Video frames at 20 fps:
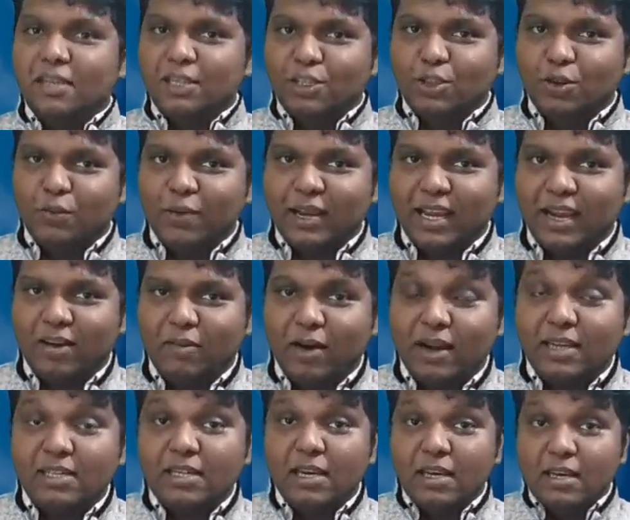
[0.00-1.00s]
So we can
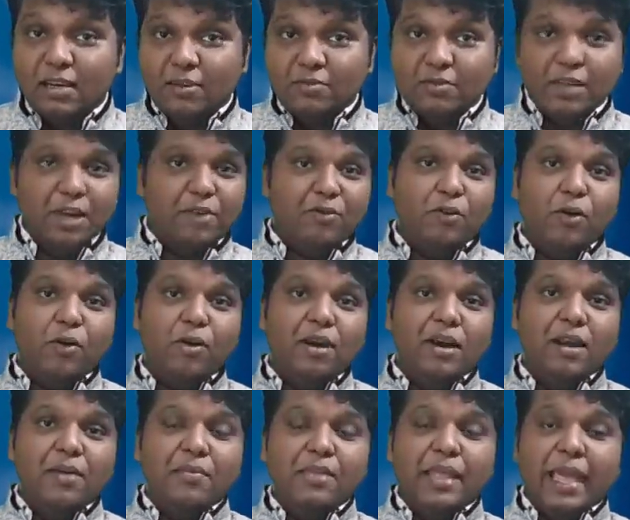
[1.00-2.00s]
write, therefore,
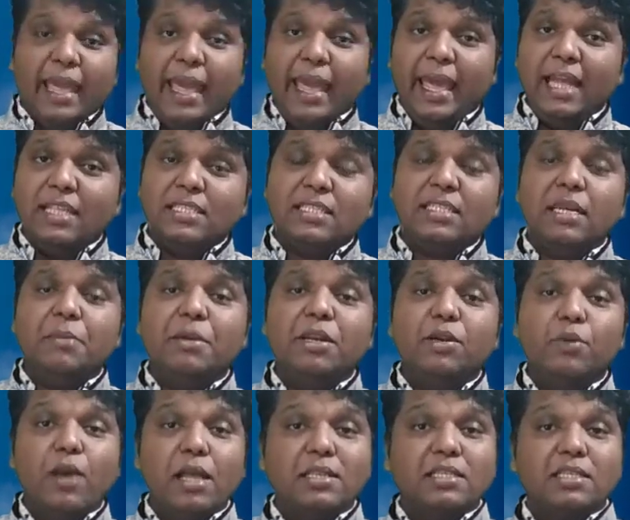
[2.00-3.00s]
LCM
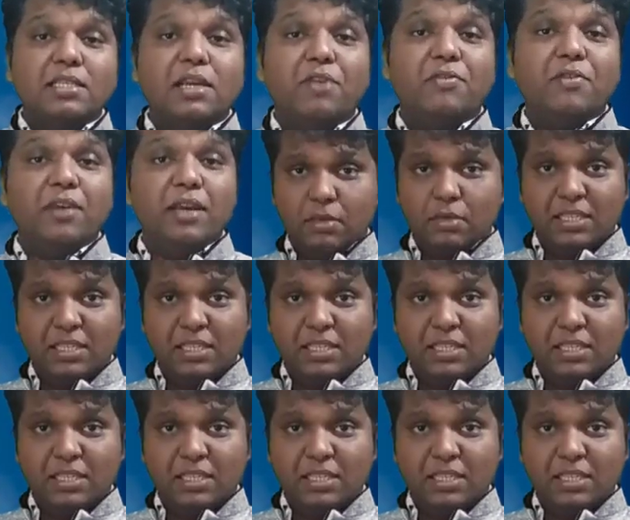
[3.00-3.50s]
into HCF